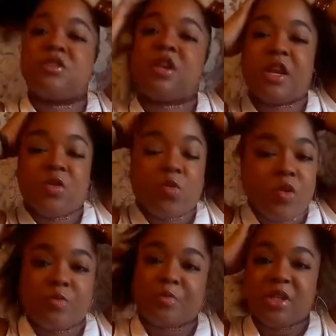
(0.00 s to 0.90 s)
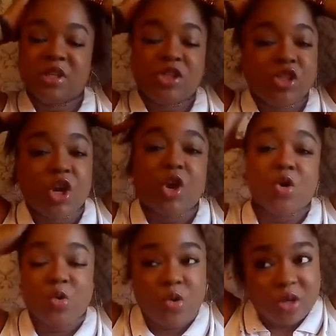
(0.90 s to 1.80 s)
so that it won't be
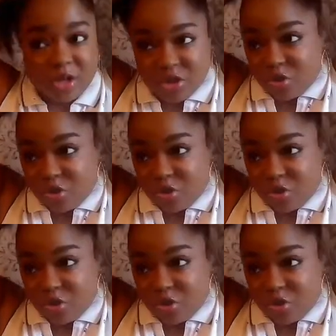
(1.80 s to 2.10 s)
so